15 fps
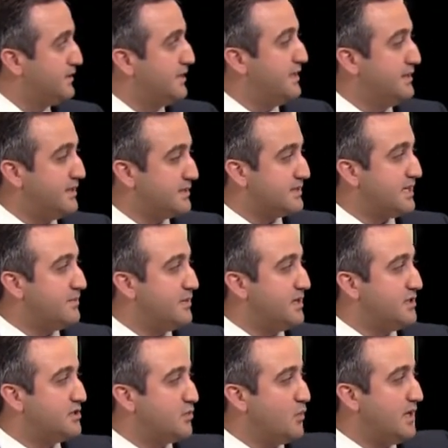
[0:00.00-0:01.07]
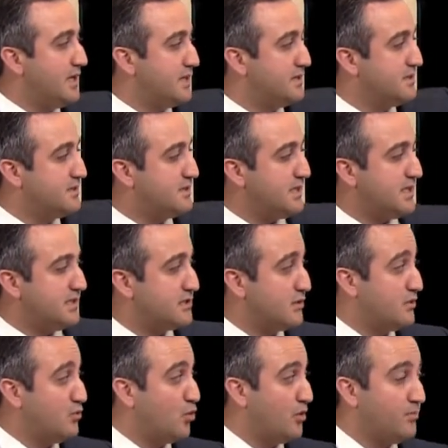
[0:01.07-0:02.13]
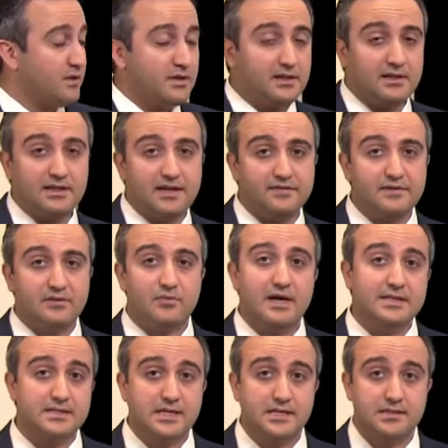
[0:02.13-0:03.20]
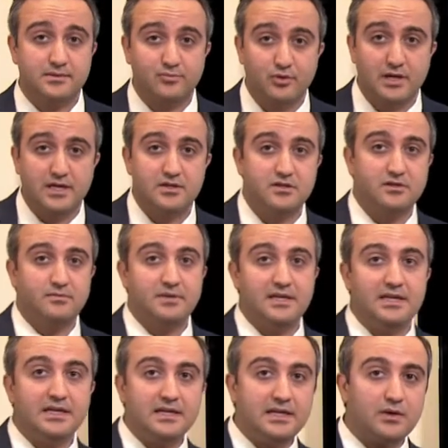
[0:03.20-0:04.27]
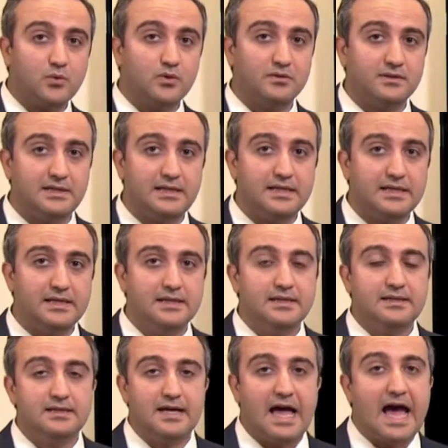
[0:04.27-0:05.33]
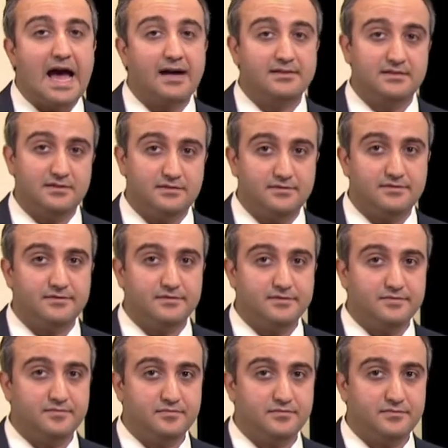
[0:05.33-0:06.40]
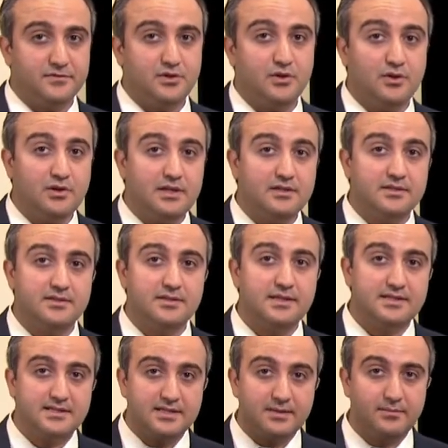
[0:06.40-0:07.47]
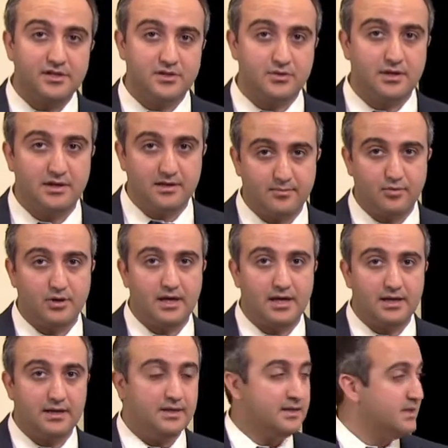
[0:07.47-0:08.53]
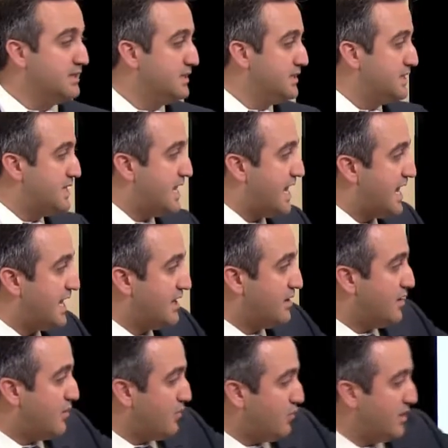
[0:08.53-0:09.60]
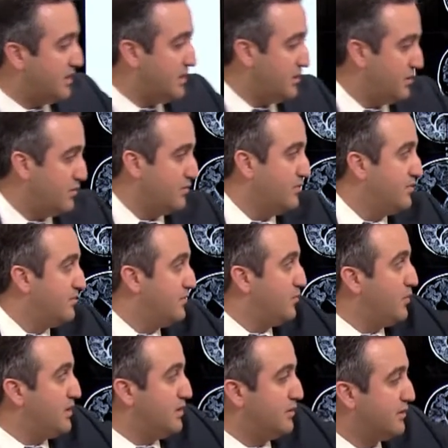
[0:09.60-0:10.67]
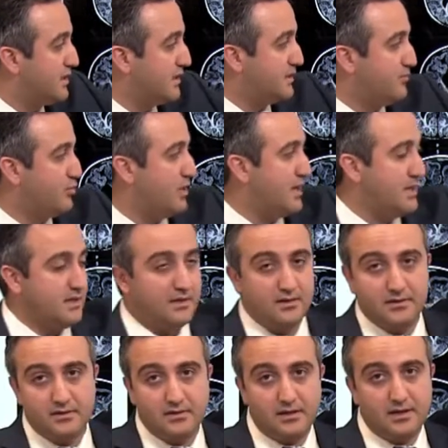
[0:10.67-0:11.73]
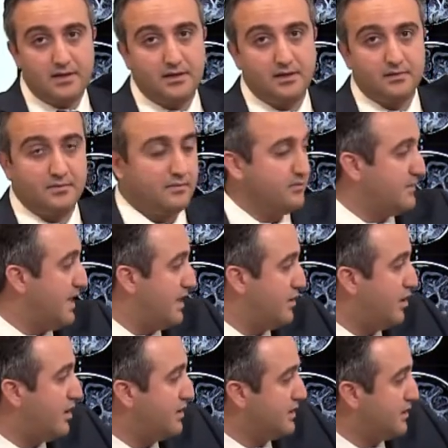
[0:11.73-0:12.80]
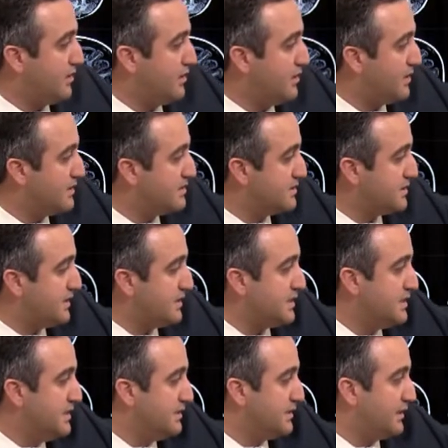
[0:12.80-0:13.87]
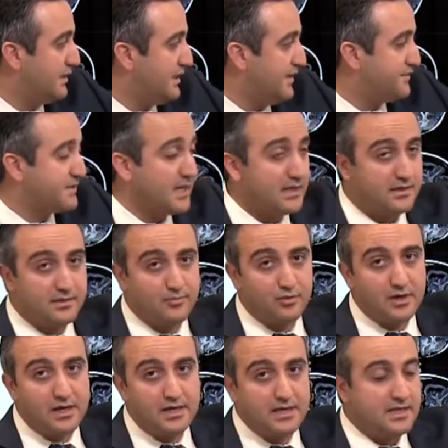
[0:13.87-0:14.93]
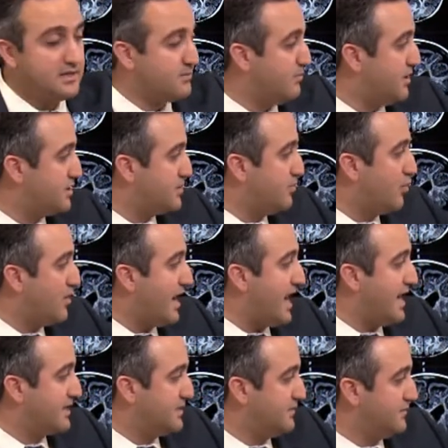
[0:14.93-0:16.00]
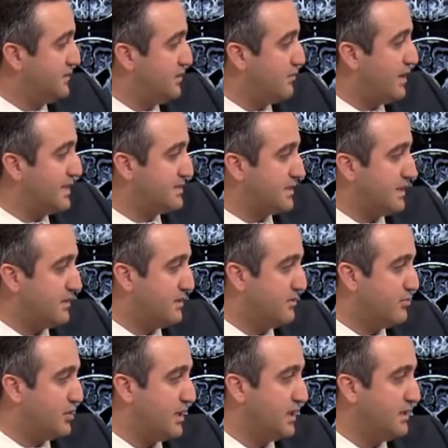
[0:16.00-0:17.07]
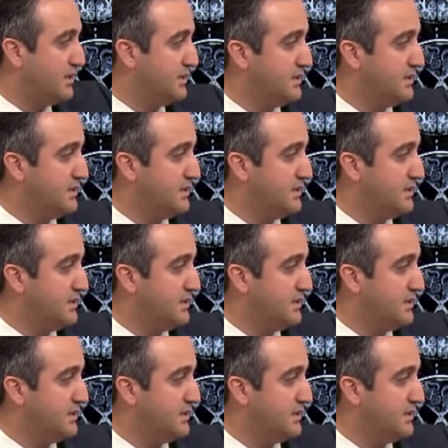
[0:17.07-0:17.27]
in this image, we can see, so normally the left and right side of the brain should be equally active. So you need to see symmetry brain. And when you, when you look at the brain uh, head on here, you can see the left side of the brain is much more active than the right side of the brain.